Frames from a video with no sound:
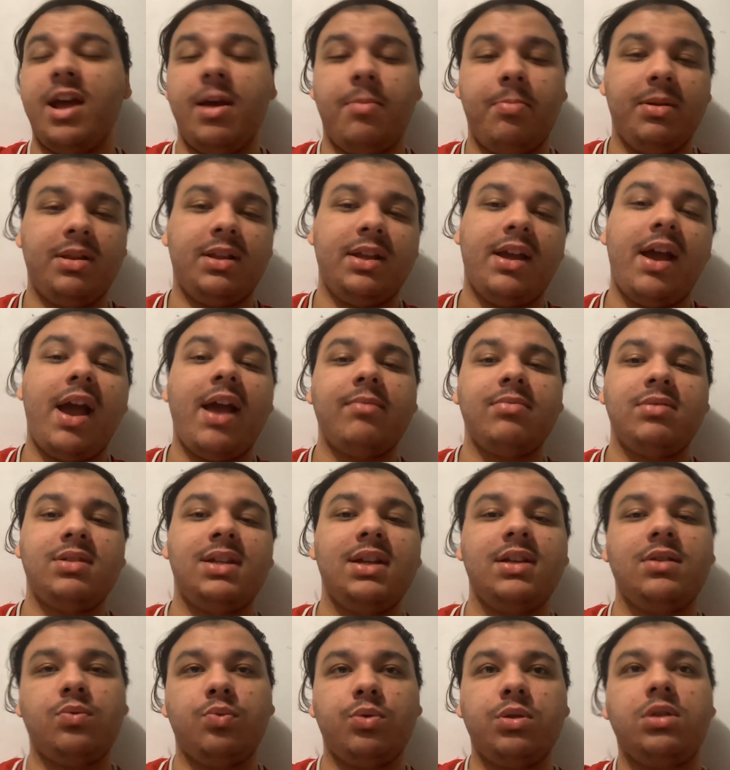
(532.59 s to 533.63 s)
But the game
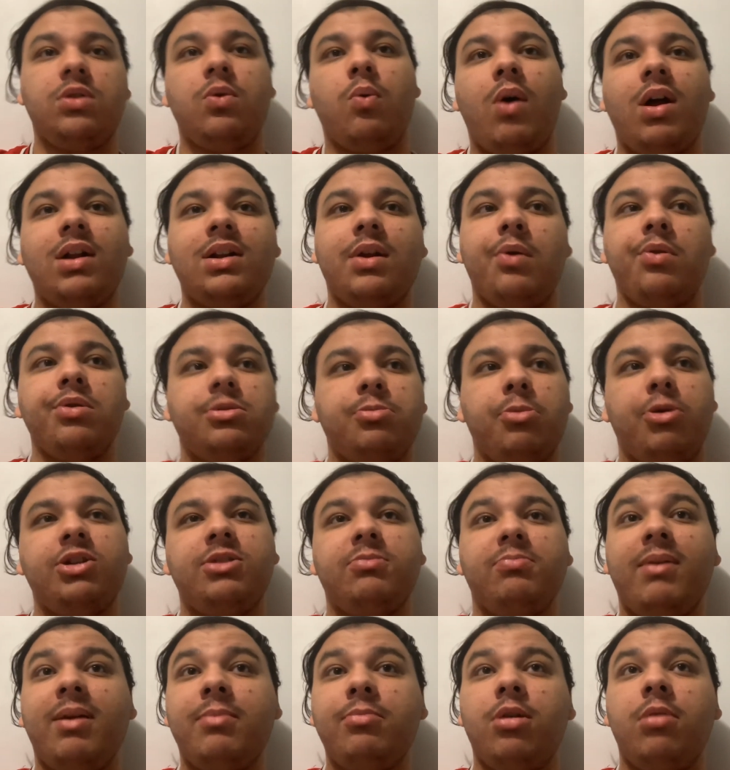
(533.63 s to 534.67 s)
six was the one that was most
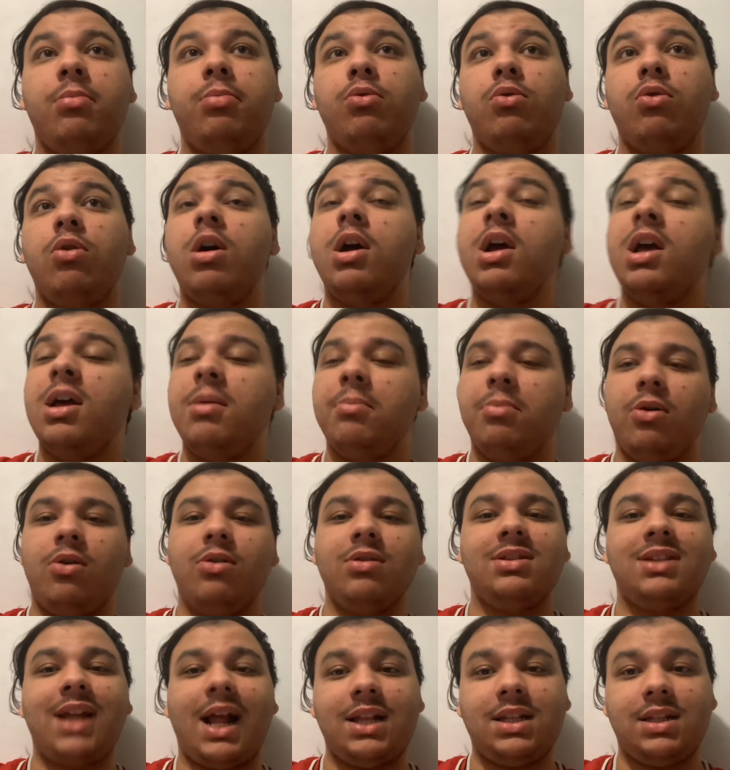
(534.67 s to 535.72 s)
memorable, because
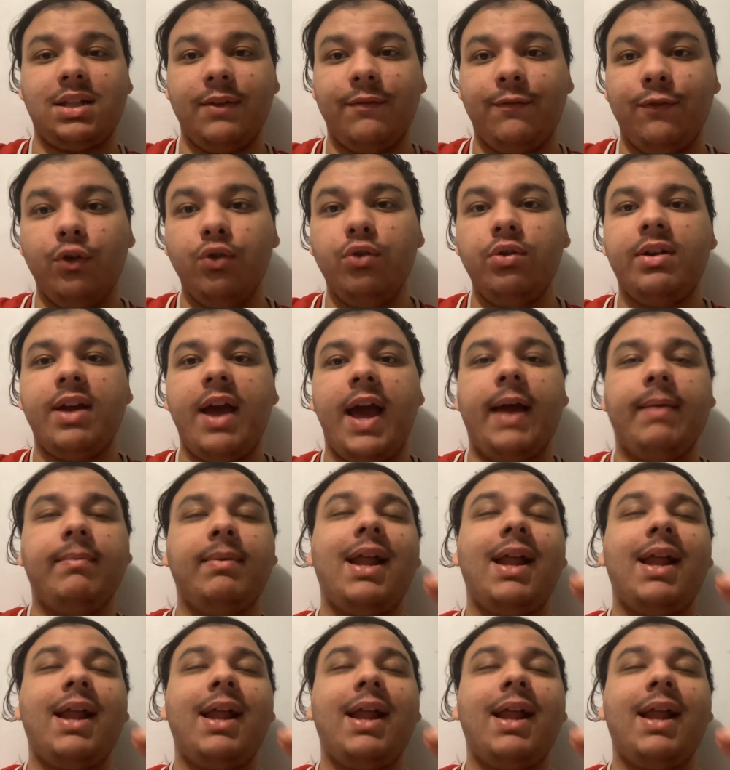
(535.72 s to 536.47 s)
that's the flu game.